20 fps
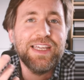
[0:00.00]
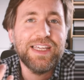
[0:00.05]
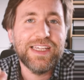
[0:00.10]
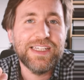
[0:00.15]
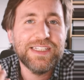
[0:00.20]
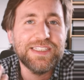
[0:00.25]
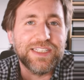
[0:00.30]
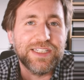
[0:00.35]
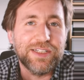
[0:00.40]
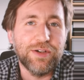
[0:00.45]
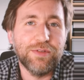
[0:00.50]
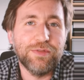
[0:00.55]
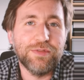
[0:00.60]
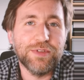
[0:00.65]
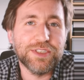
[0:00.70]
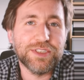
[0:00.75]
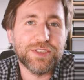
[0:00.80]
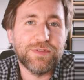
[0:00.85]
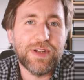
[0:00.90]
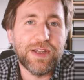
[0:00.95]
heating of
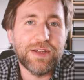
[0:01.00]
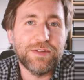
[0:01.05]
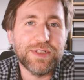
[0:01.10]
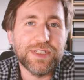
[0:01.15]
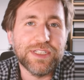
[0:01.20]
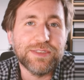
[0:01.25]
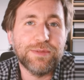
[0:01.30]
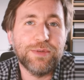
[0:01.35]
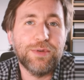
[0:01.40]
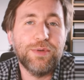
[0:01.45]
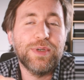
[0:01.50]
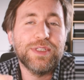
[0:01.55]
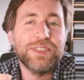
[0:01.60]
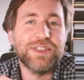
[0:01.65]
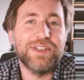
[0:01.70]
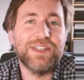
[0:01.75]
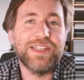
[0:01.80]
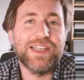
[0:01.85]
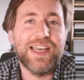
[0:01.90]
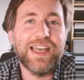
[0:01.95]
the surroundings. We're always
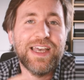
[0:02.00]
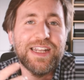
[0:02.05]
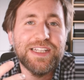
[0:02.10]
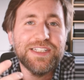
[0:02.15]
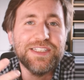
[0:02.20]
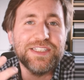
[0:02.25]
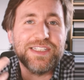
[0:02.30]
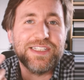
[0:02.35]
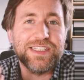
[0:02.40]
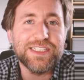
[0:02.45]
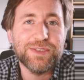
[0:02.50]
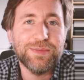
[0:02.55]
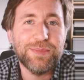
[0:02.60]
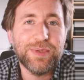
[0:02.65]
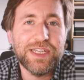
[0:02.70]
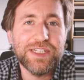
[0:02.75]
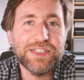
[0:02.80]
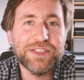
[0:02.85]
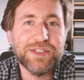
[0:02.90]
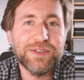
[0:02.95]
going to get energy
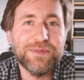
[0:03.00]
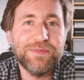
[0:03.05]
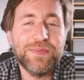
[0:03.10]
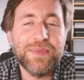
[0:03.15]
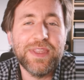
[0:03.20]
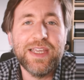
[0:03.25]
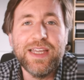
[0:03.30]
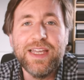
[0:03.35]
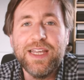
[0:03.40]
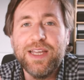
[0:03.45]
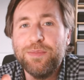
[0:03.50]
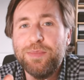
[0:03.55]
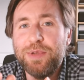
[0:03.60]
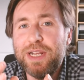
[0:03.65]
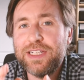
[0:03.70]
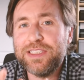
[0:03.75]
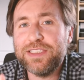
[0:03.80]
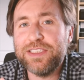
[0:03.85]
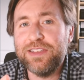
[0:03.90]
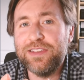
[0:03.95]
dissipation. But
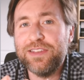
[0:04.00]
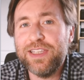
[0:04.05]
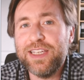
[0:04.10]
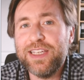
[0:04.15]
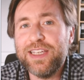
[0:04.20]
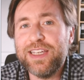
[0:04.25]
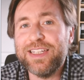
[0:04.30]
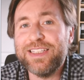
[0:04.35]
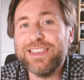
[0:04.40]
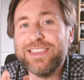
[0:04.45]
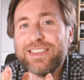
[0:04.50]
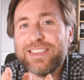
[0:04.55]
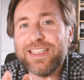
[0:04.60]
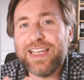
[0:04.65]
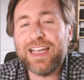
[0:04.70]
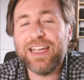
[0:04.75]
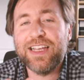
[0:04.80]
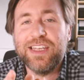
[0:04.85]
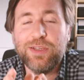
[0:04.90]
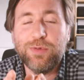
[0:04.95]
actually, think
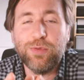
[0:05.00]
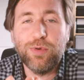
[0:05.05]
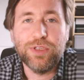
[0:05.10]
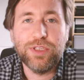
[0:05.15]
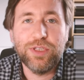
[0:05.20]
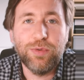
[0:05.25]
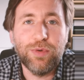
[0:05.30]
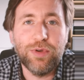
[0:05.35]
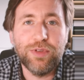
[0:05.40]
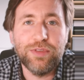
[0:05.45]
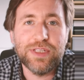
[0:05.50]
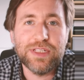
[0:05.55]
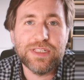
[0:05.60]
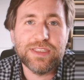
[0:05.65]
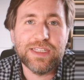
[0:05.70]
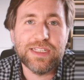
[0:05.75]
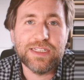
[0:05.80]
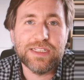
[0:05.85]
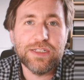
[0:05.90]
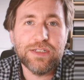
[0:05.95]
exactly what you want this
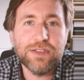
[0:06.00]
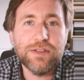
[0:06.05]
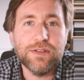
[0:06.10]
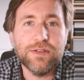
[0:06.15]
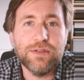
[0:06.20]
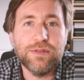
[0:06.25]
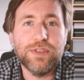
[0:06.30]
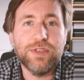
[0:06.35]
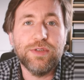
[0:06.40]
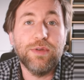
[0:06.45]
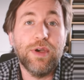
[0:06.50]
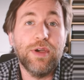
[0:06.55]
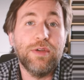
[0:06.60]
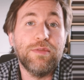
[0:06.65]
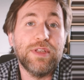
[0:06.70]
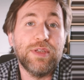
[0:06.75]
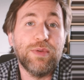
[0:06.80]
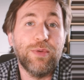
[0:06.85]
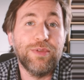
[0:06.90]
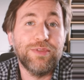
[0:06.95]
thing to do. You
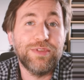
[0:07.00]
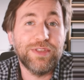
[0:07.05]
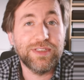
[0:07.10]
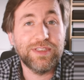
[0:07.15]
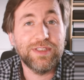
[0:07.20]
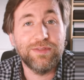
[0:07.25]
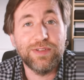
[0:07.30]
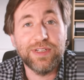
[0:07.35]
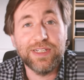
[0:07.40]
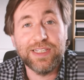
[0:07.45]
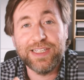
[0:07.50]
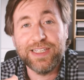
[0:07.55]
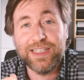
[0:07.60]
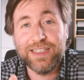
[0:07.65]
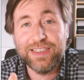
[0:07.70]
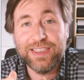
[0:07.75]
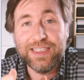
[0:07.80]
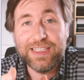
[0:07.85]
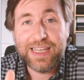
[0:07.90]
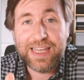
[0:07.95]
only want it to really
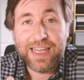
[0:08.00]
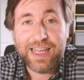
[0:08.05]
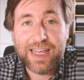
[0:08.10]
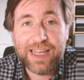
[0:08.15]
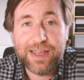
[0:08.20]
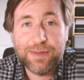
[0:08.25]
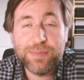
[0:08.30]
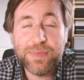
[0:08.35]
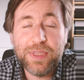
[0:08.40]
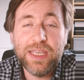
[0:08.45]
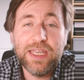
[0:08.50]
heat the air.